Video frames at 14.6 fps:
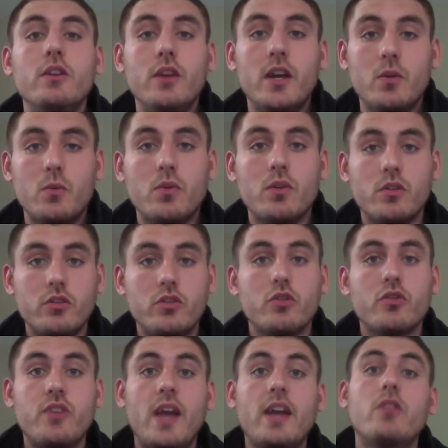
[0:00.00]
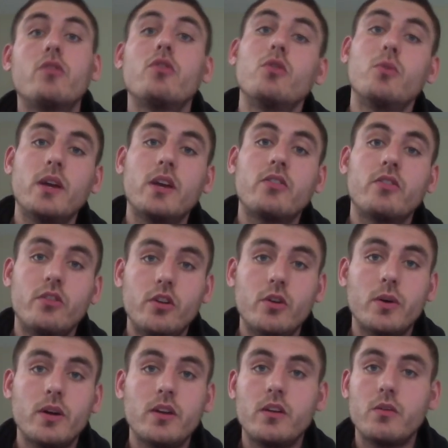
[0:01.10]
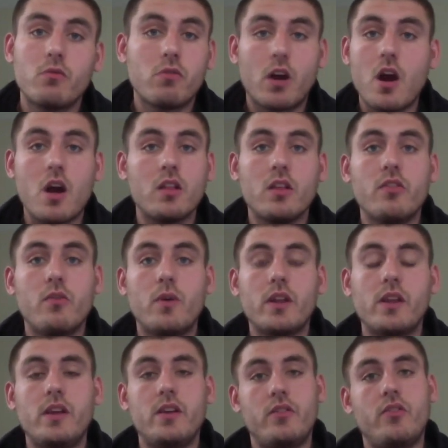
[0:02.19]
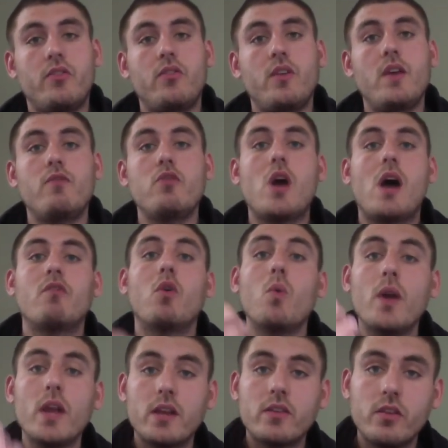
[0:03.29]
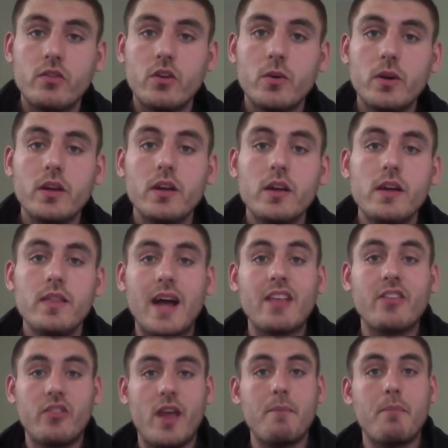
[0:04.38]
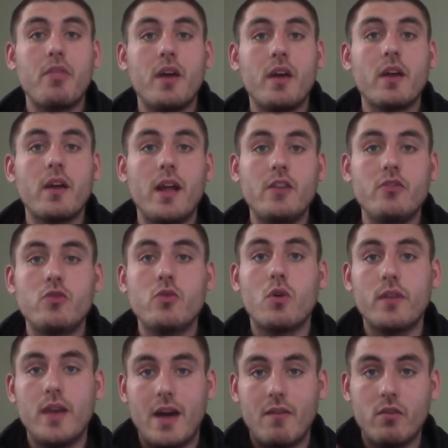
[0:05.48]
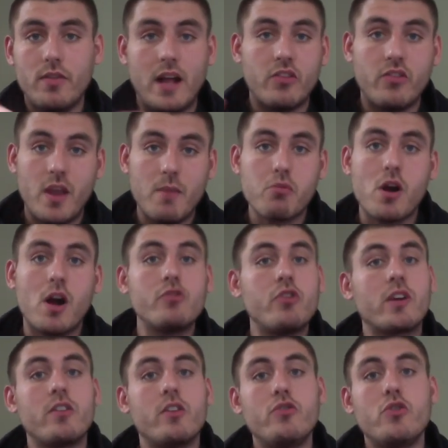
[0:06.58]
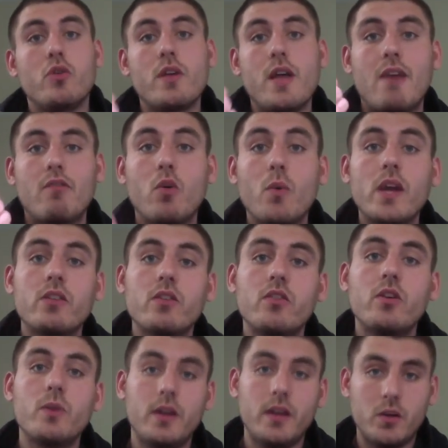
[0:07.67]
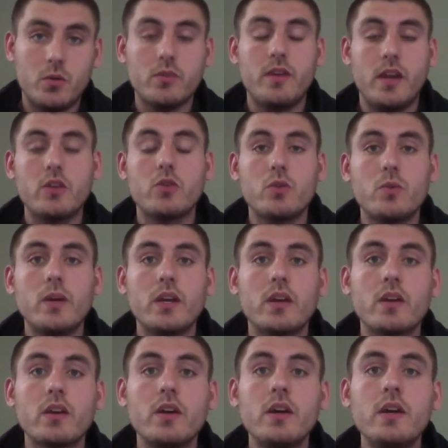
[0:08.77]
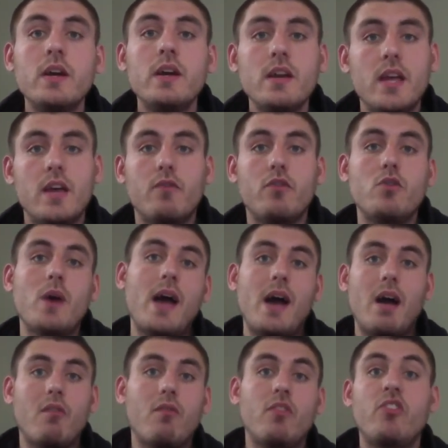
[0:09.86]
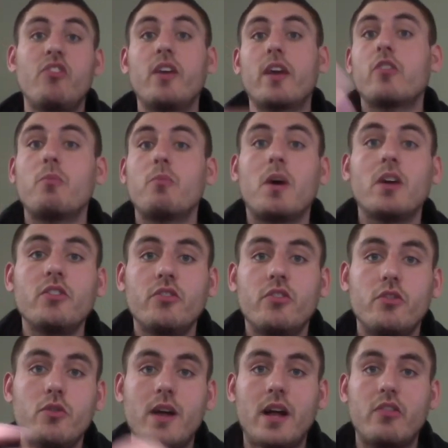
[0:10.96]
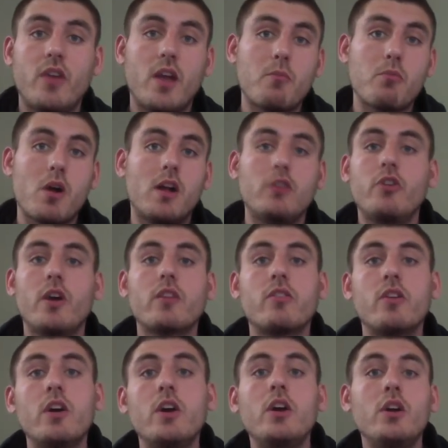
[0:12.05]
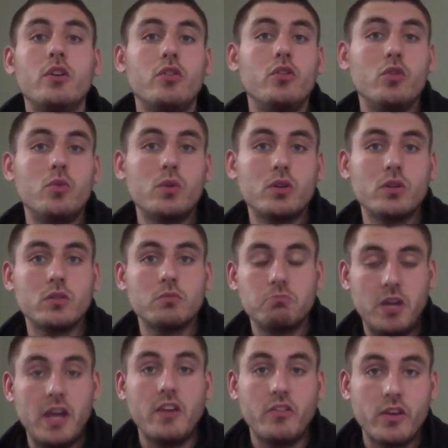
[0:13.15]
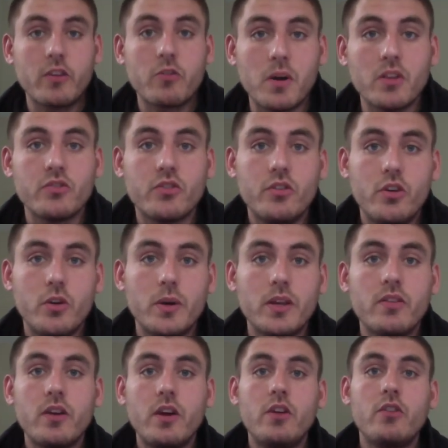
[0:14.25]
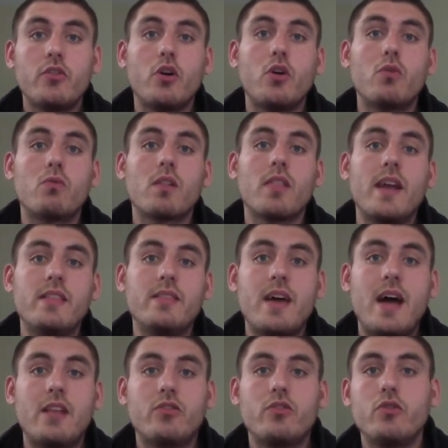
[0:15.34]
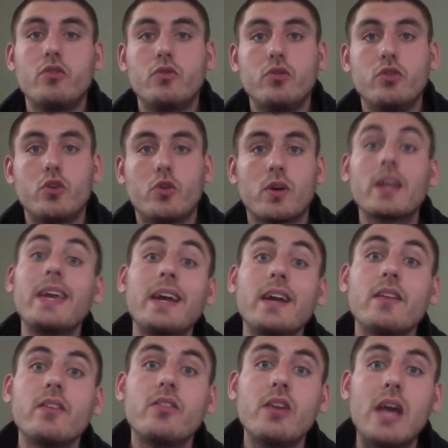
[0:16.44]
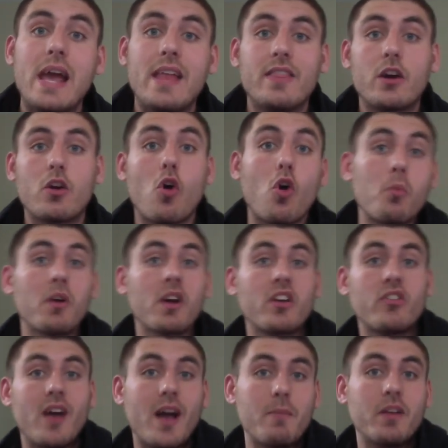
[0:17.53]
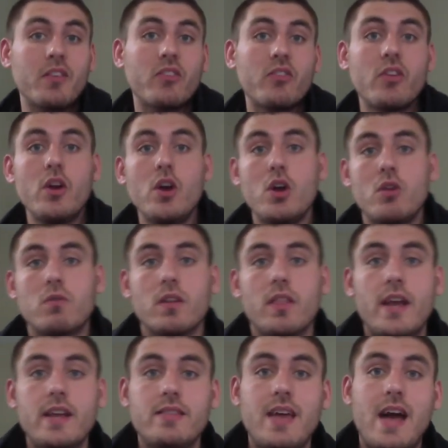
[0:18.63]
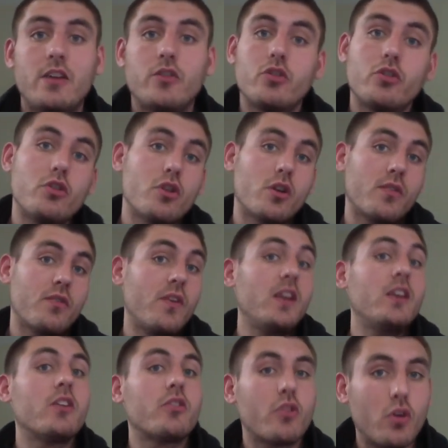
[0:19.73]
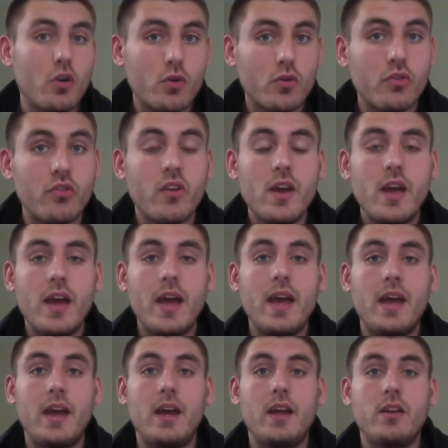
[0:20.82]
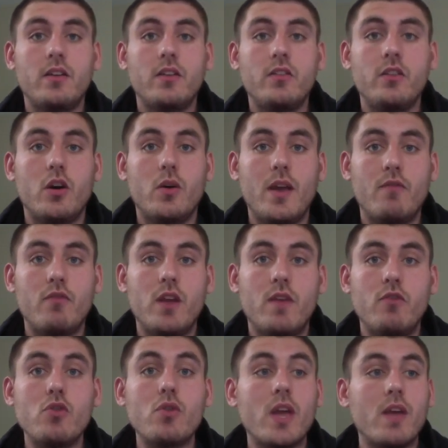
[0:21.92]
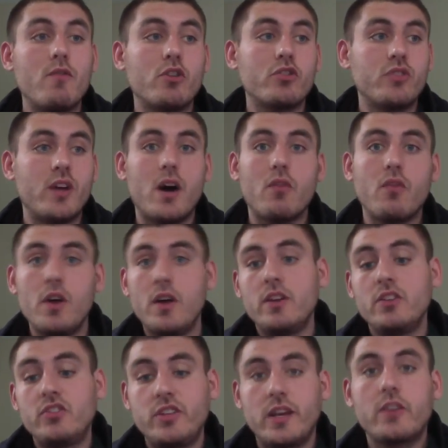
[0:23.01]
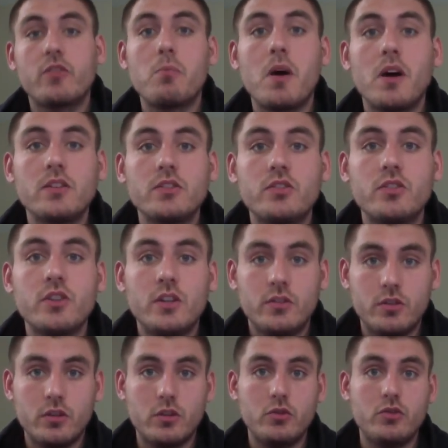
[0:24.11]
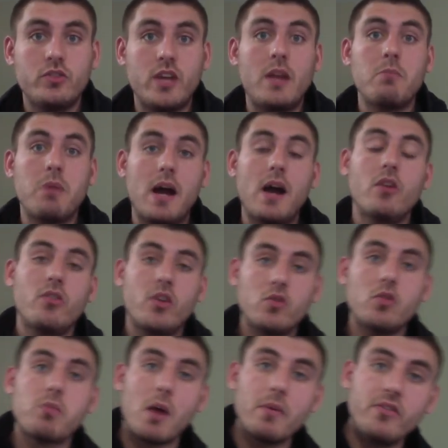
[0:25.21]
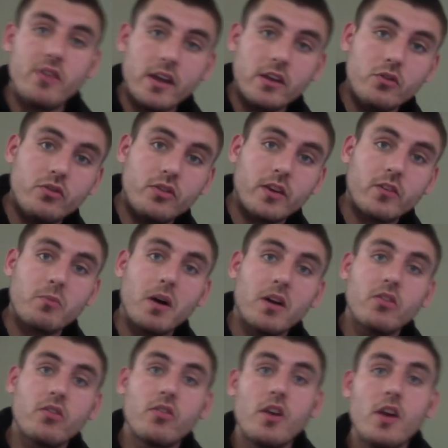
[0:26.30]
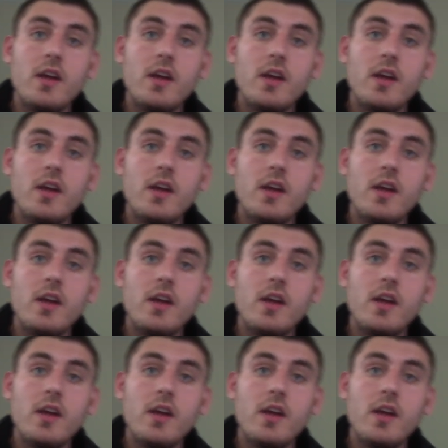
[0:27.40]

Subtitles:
you'll take 2 weeks to do it regardless of what it is. If you have a week to do it, that same thing, and you only have that same project and you only have a week to do it, it will take you a week. If you have 6 months to do that same project, you will take 6 months to do it. So relate that to your kids and their homework assignments. Relate that to your fitness goals. And you know, if you give yourself 6 months to lose 10 pounds, it will probably take you 6 months.